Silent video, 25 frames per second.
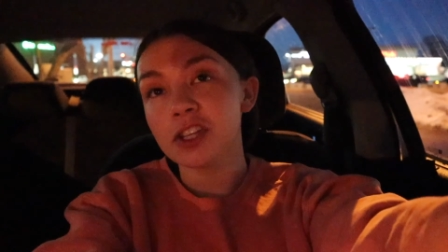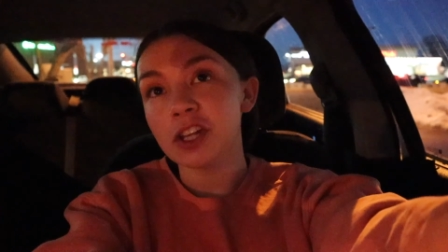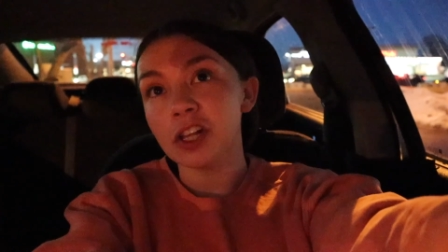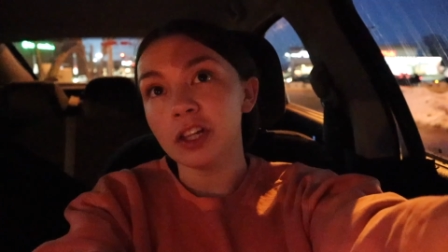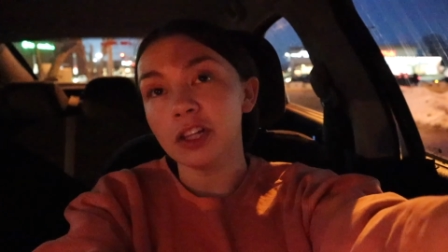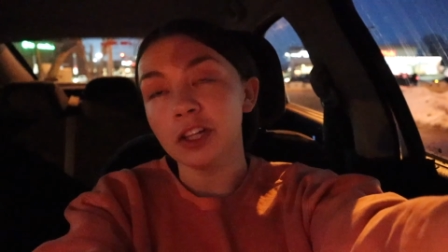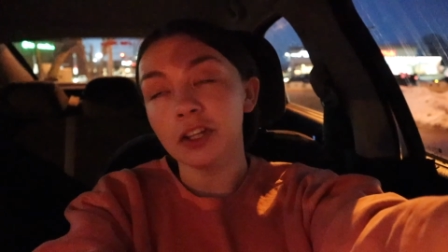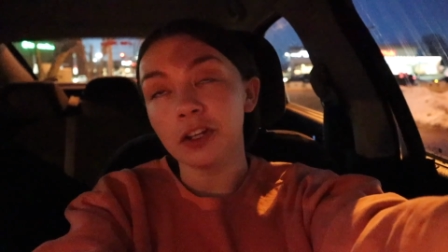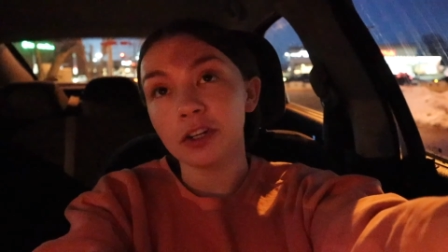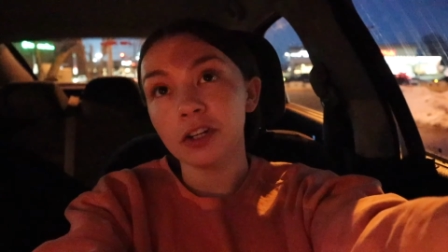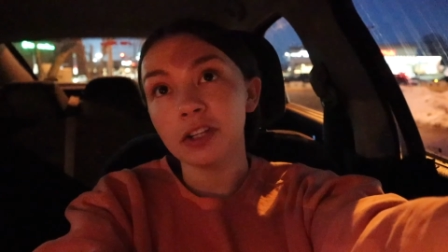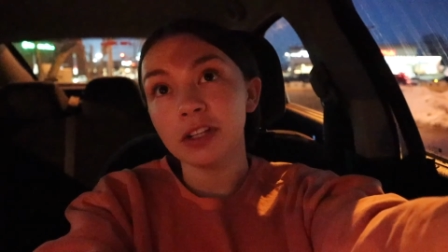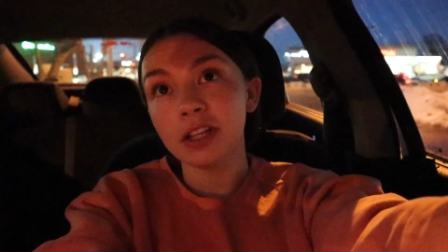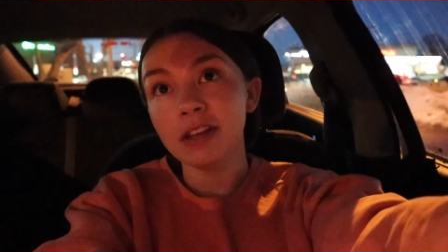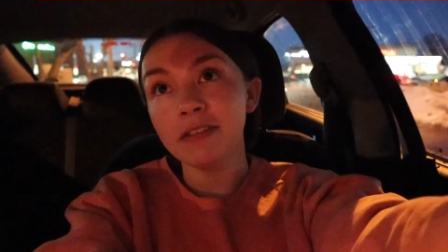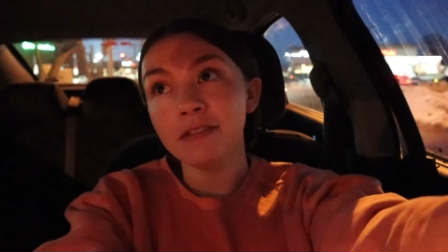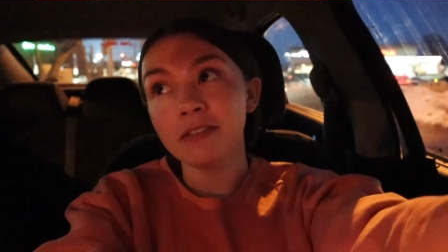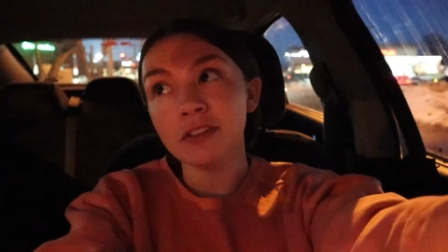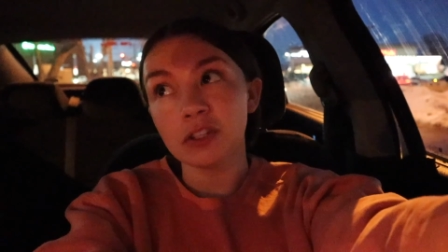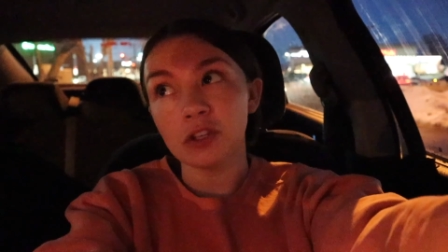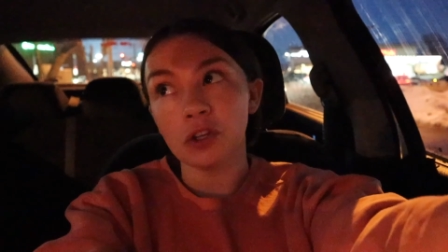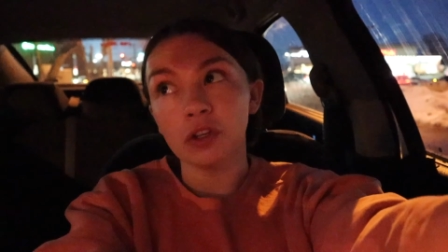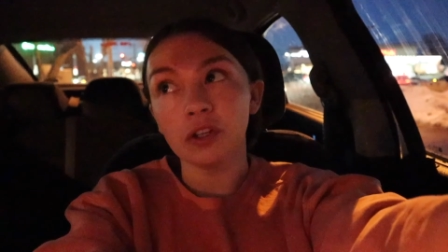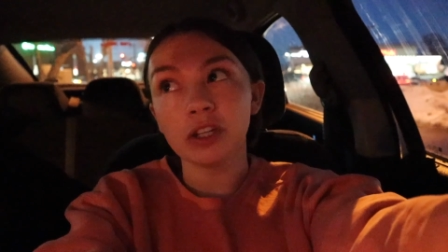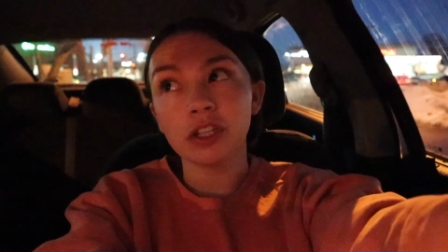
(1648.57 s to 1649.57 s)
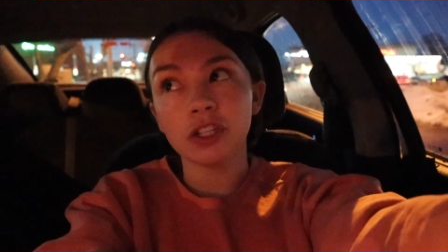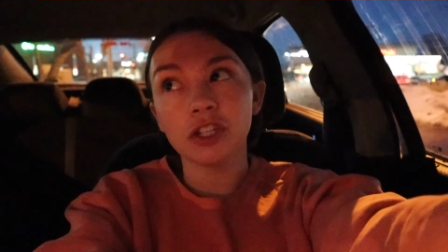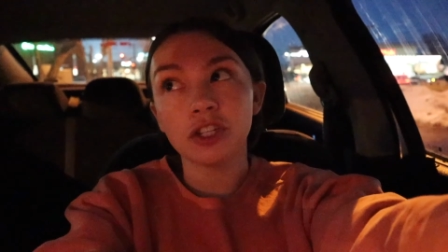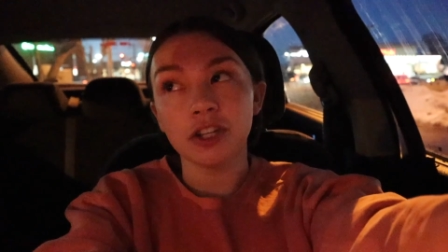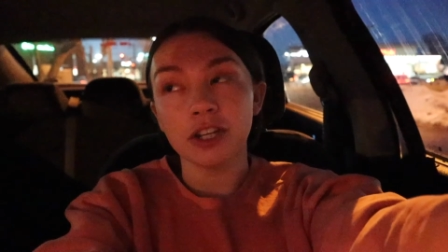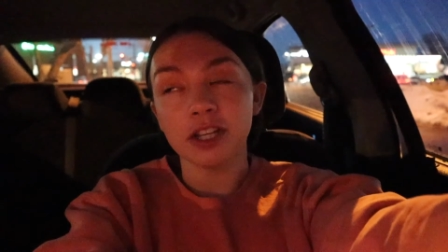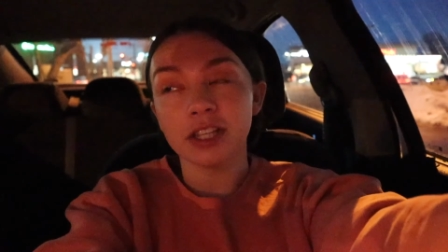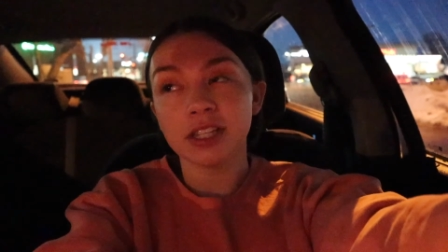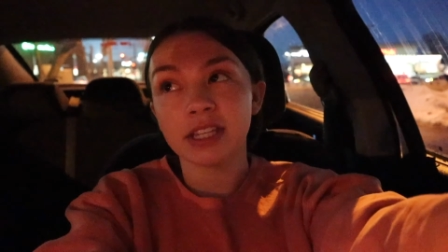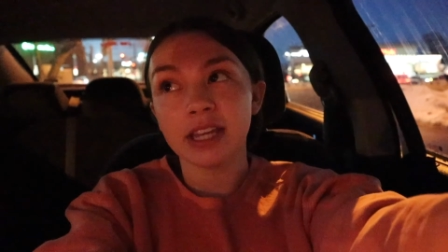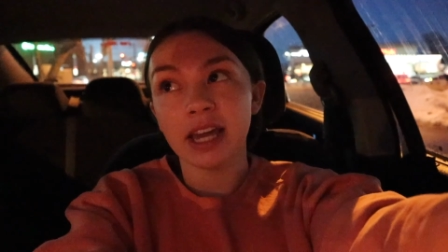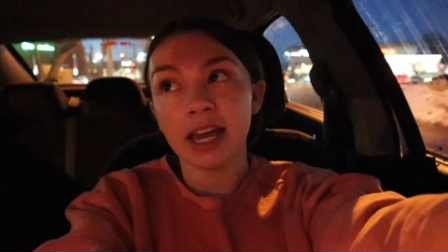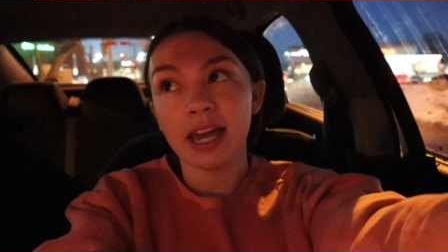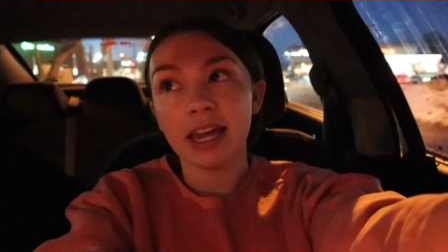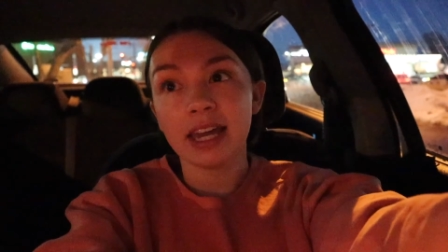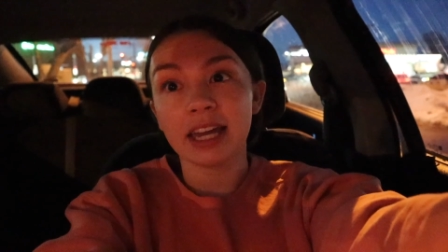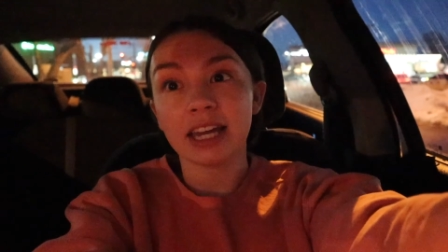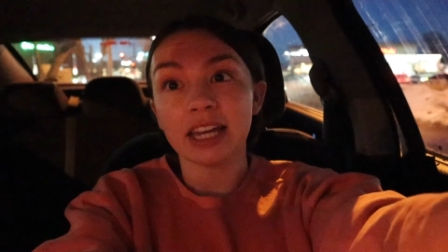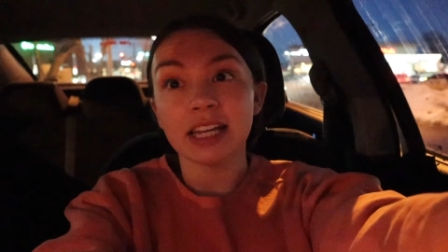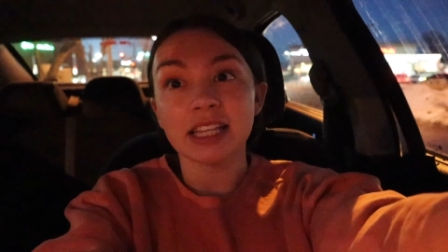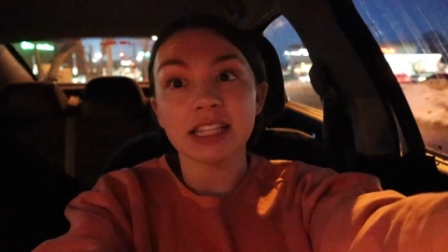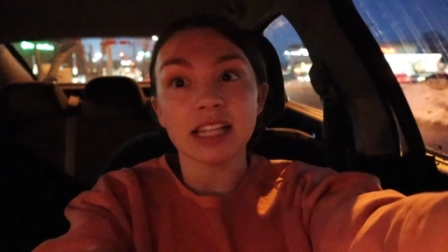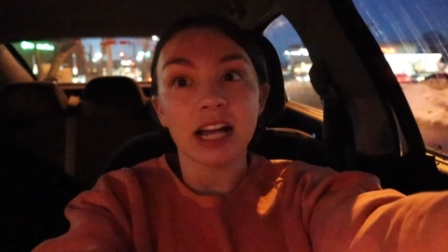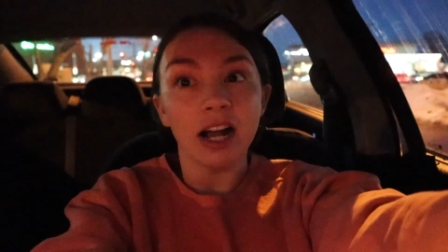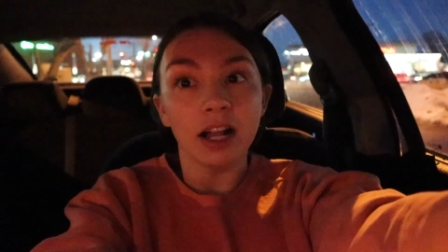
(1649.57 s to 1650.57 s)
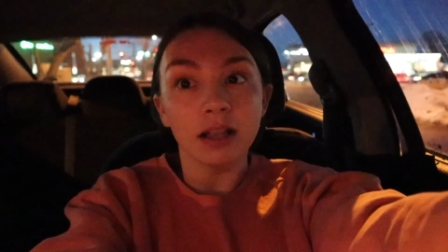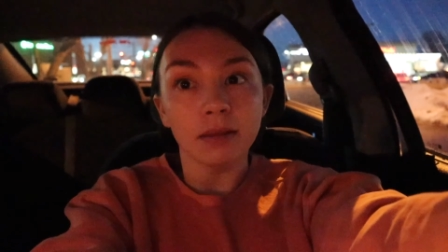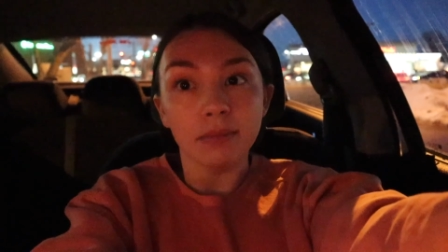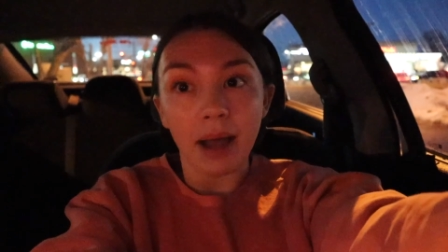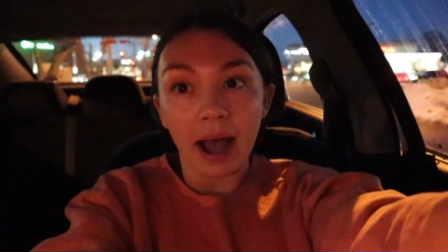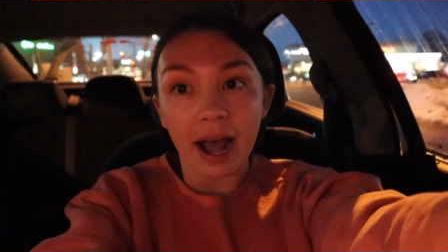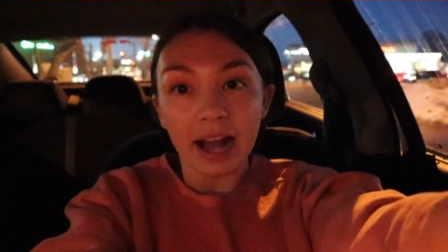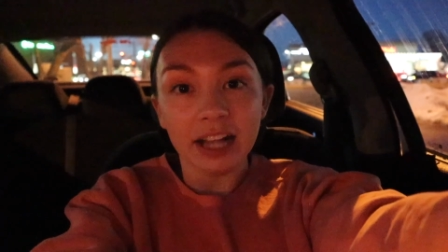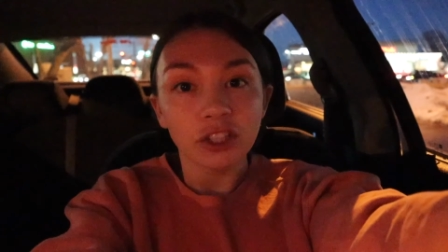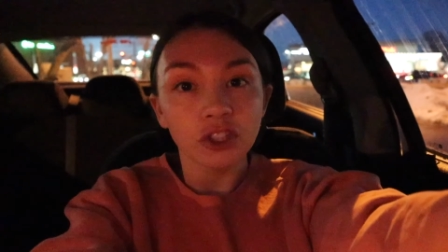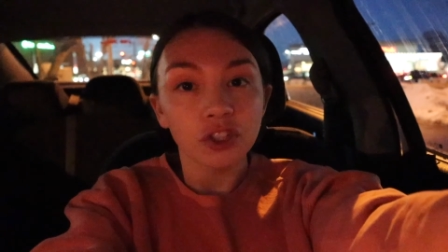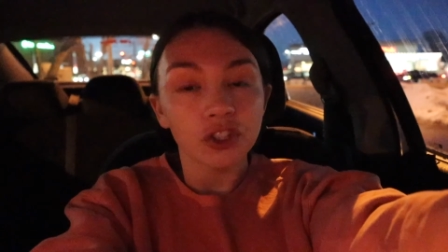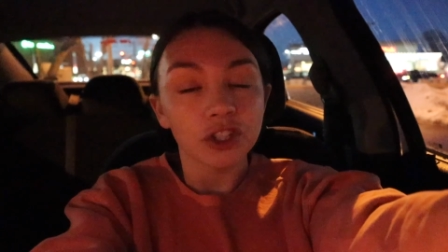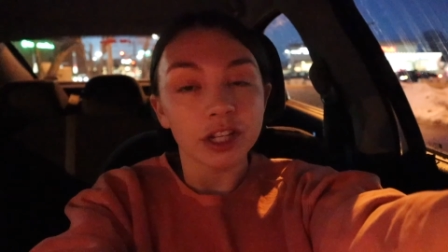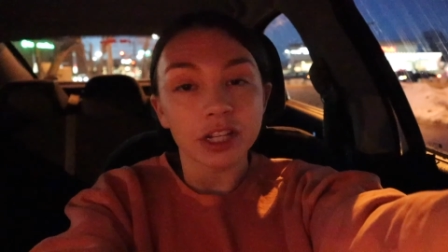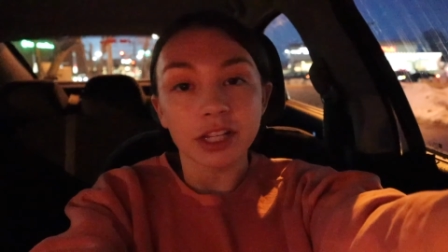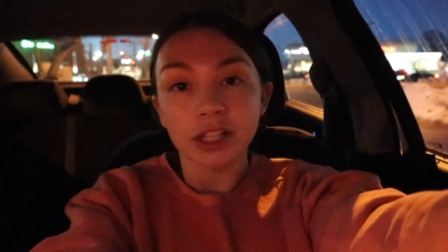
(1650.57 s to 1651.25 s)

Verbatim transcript: Literally Fazoli's cheesecake is unmatched.